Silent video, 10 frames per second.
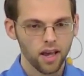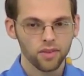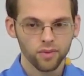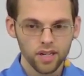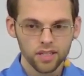
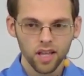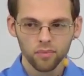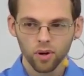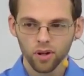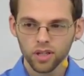and the reason
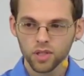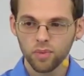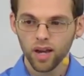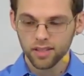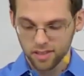that Paul
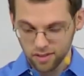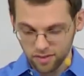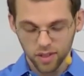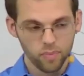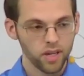expects the
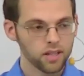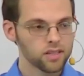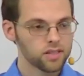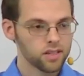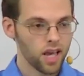
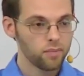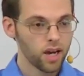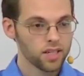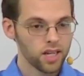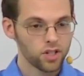Philippians, and
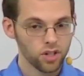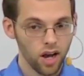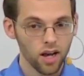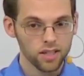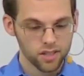by extension
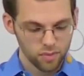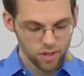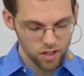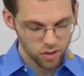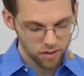us, to
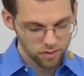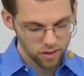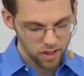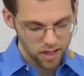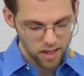be
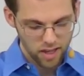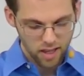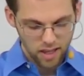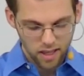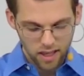joyful,
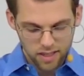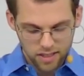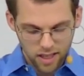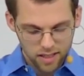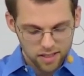
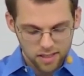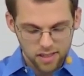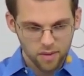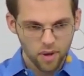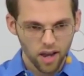is that
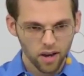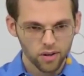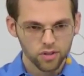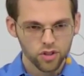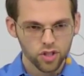
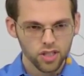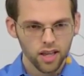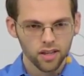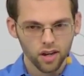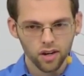somehow, just
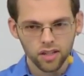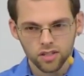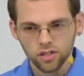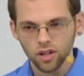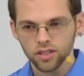like God
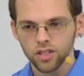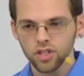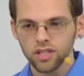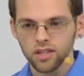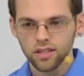exalted
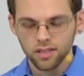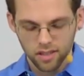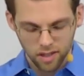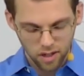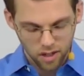
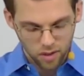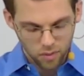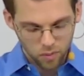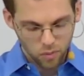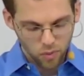Jesus,
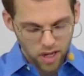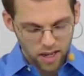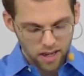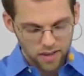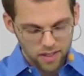
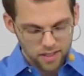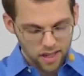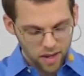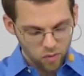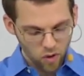we, in the
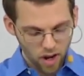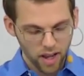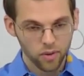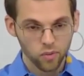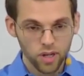same
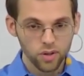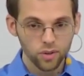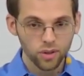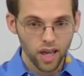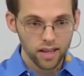way, we
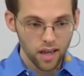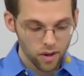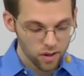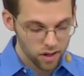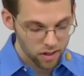who lay
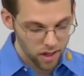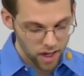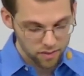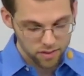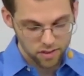down our
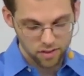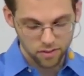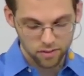lives